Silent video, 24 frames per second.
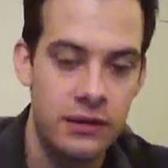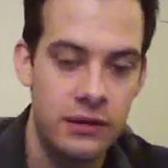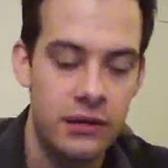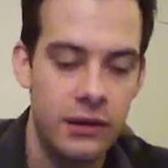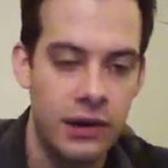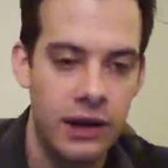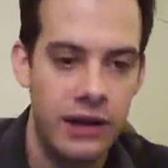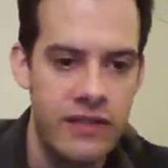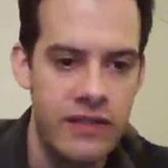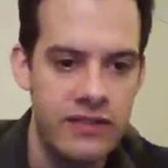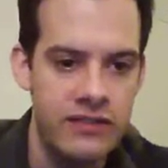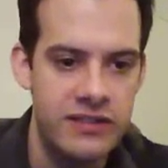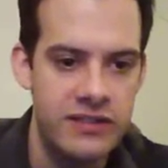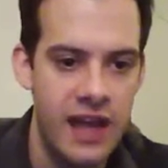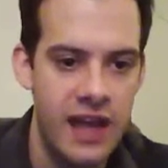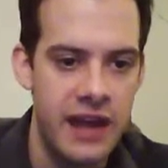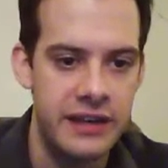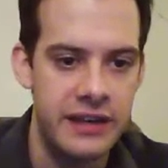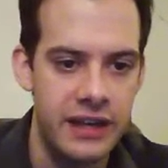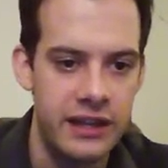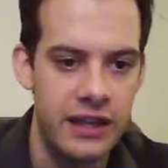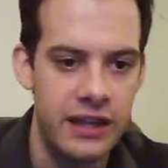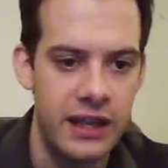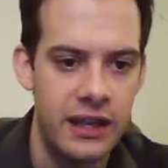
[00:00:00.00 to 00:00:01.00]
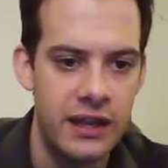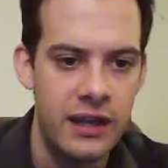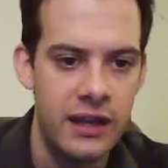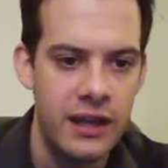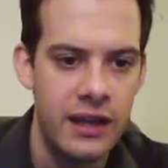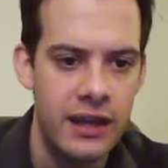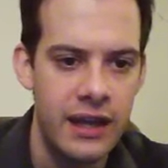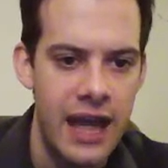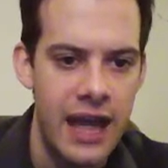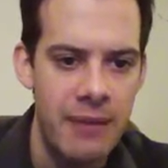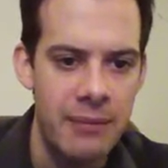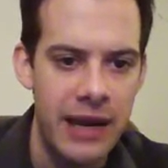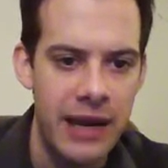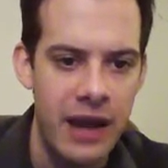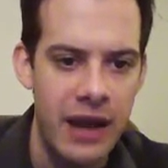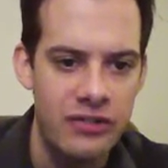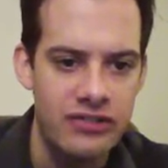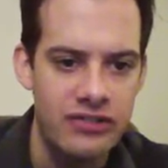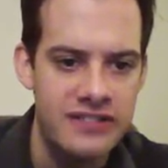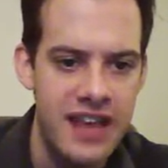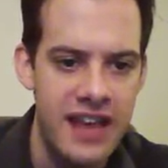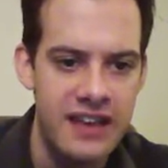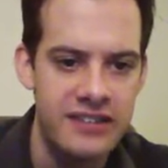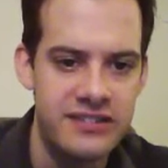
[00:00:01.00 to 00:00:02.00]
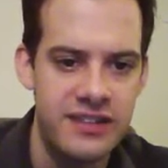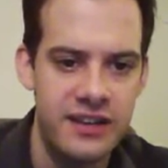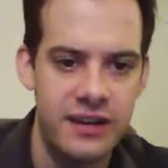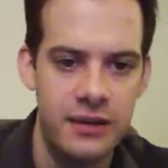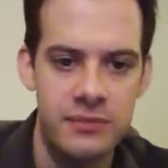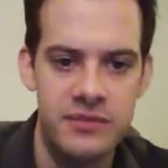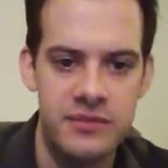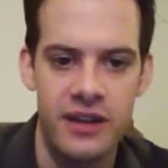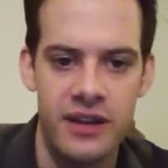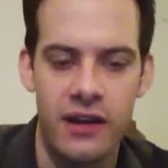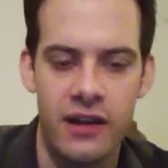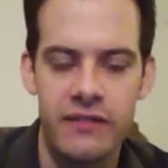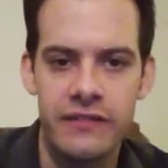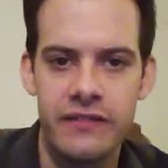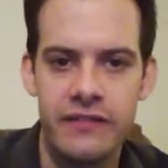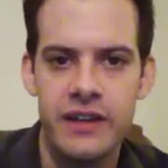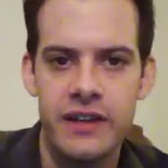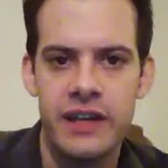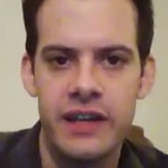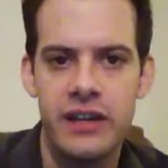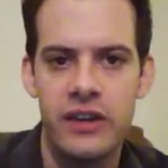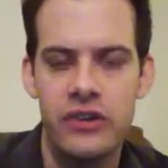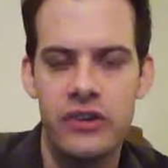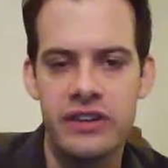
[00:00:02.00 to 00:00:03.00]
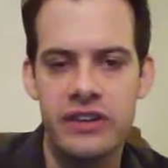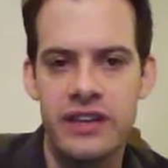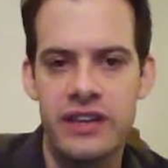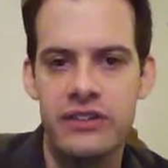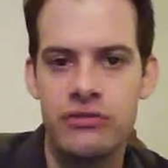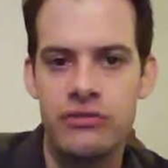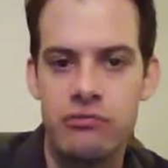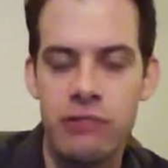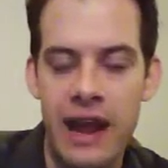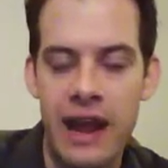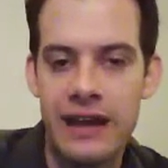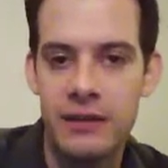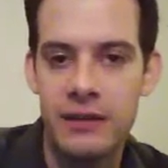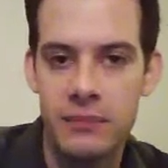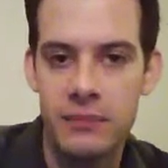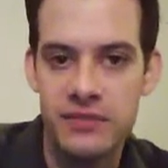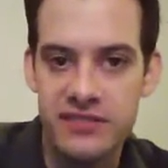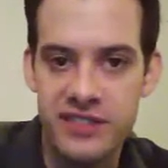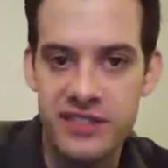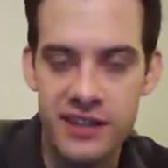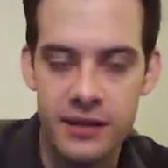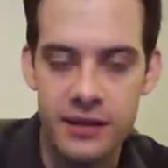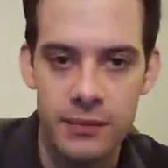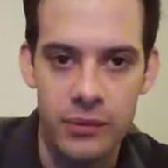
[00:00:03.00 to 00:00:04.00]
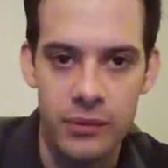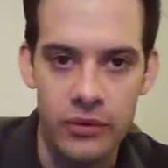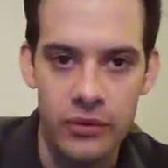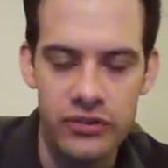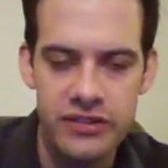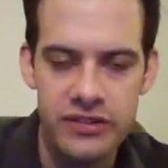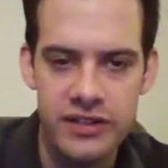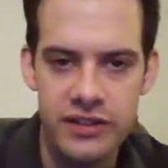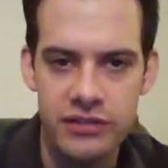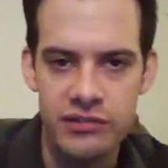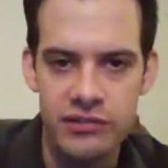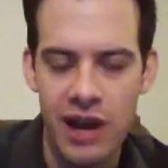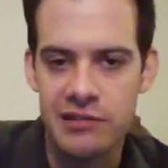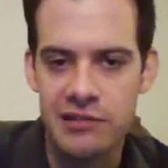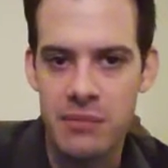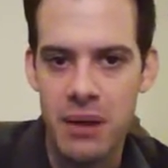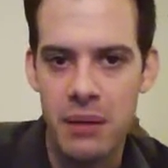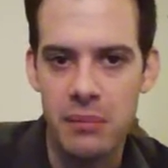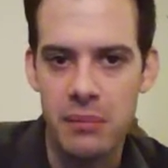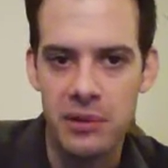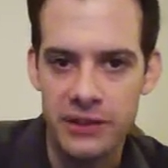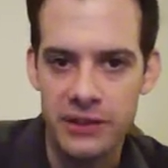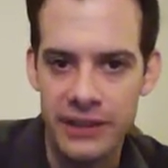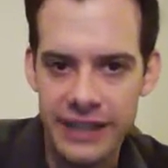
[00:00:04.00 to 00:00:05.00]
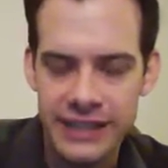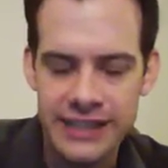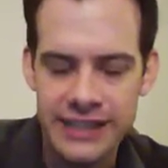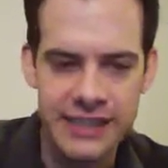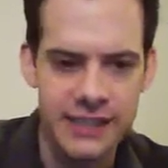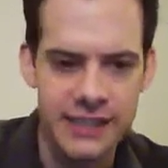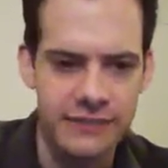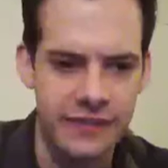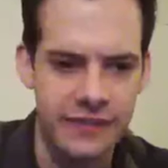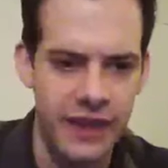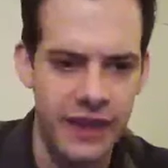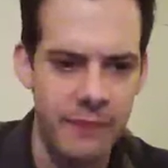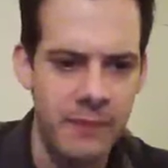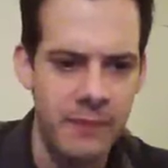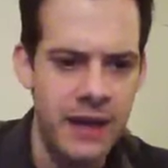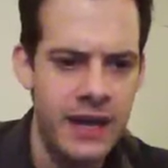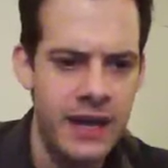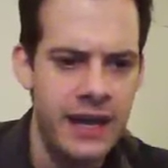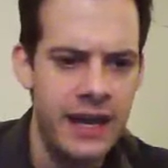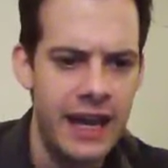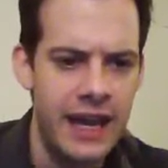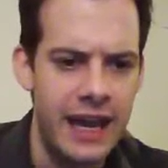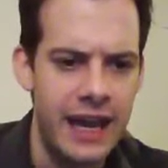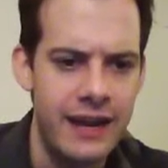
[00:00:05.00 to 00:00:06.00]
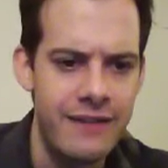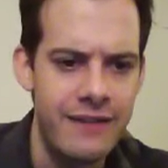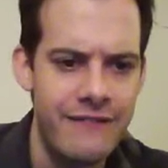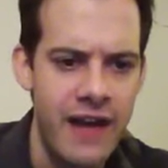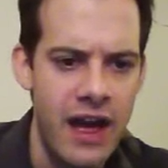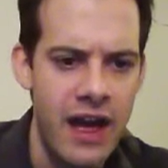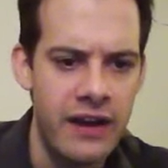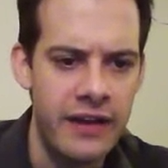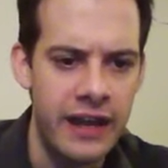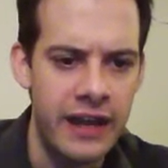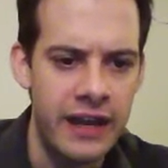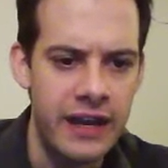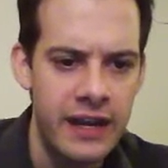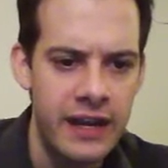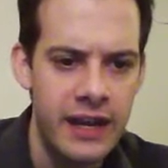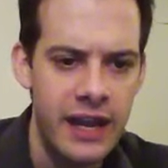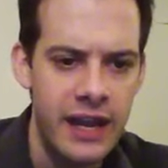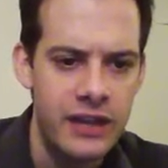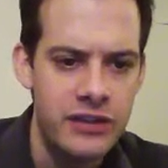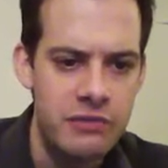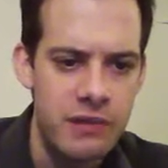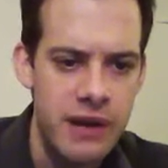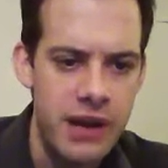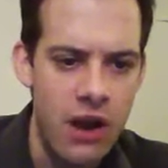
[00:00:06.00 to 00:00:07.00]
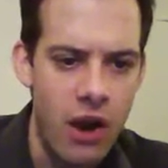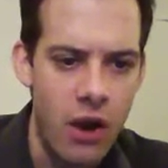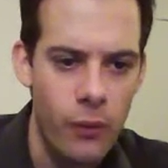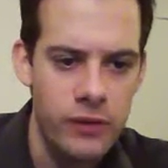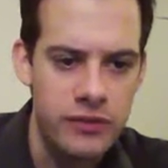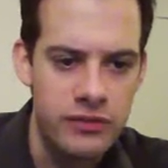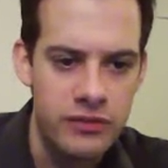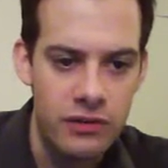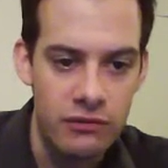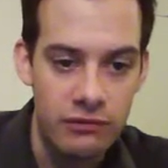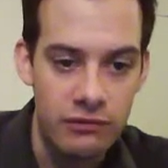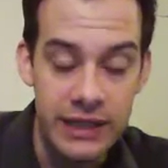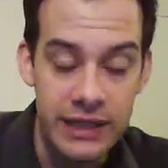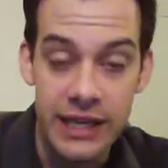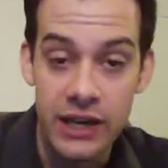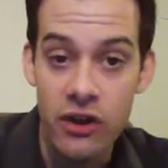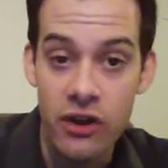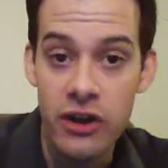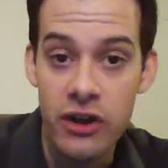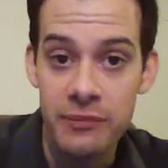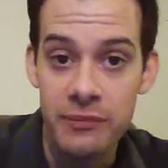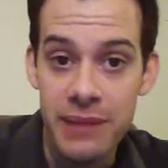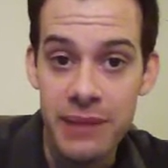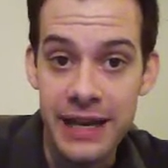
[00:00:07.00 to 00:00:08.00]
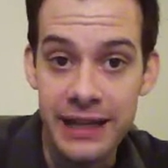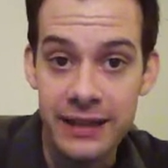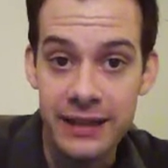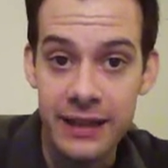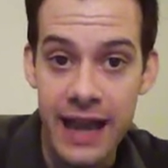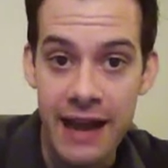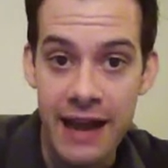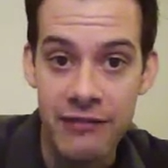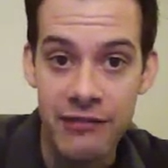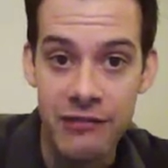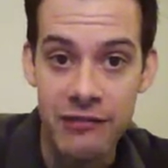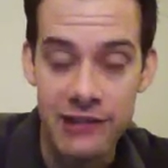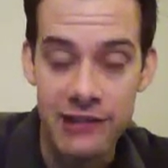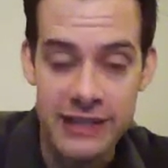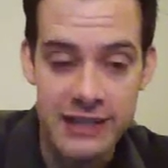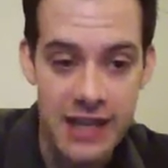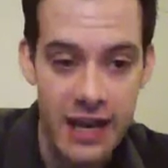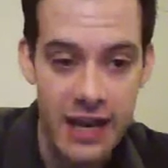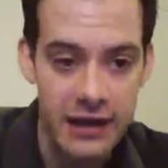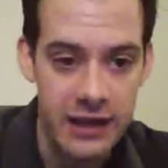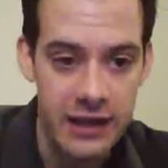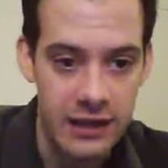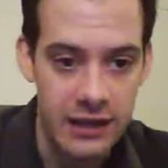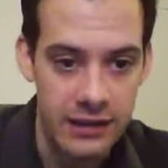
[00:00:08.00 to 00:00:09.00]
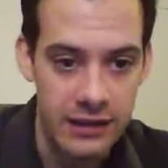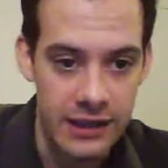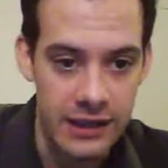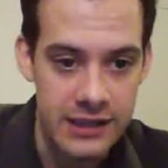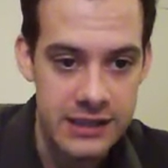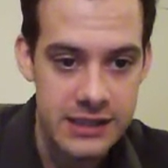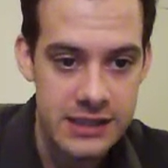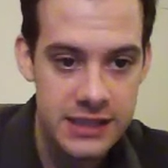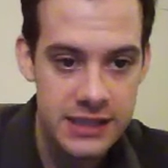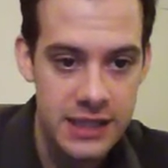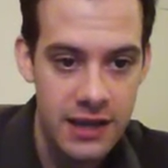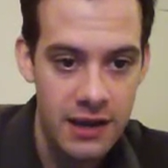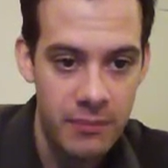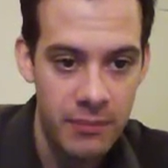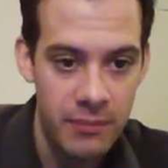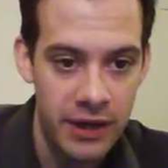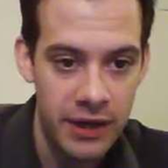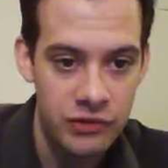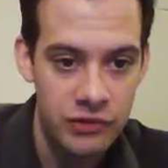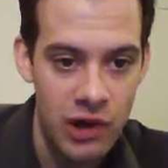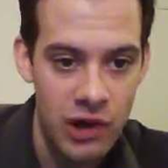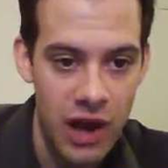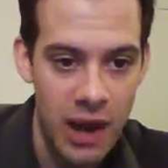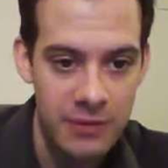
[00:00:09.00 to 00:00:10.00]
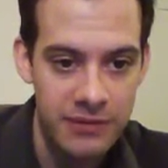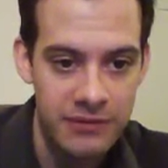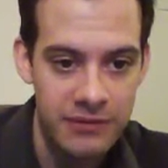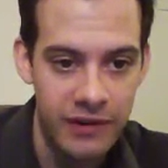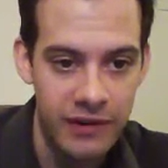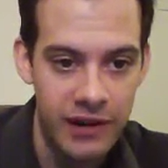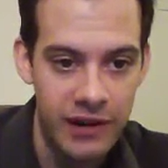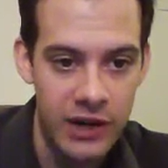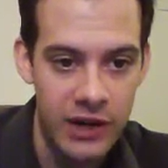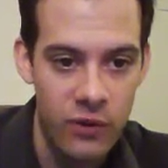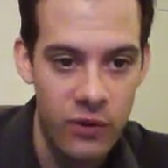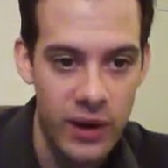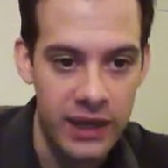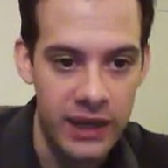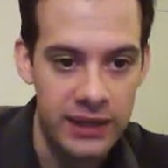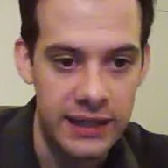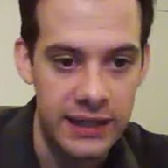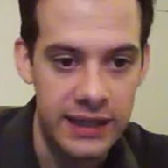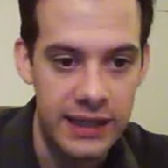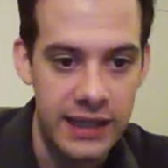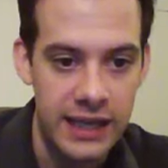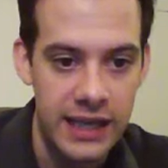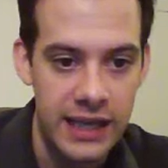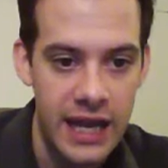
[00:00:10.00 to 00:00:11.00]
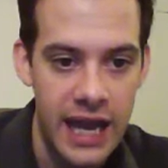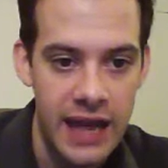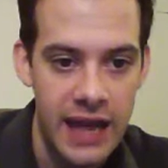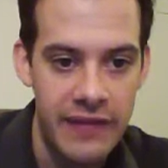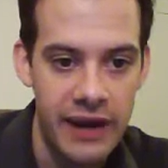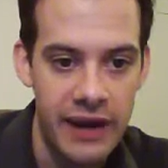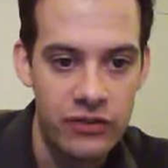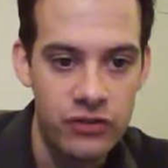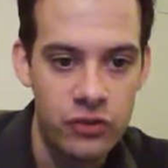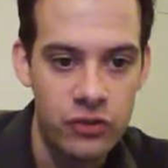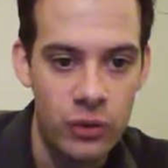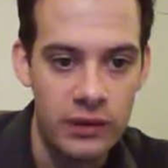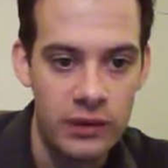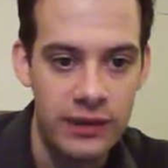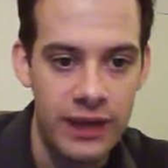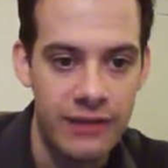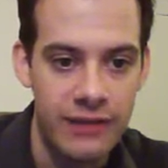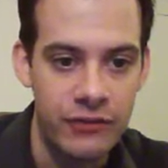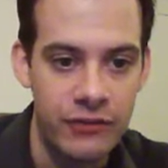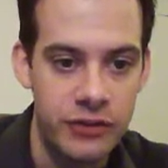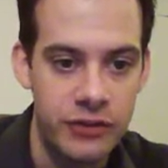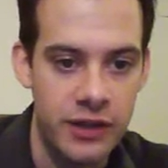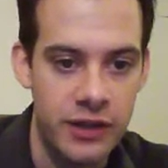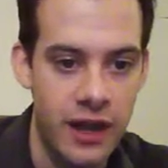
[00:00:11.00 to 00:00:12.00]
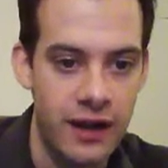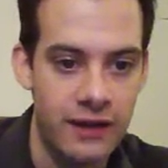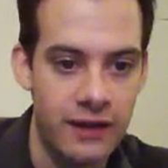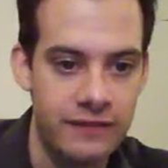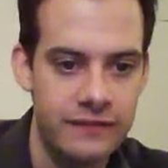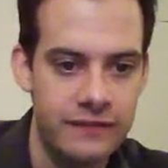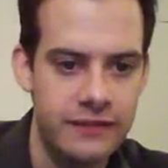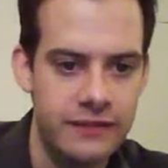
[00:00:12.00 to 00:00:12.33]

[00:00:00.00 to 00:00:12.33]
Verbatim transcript: And this is the idea that Ebbinghaus tested himself using these random syllables. He tried to remember lists of them, and he found that his recall was really good immediately after he studied a list, but it dropped very quickly, and then it sort of leveled off.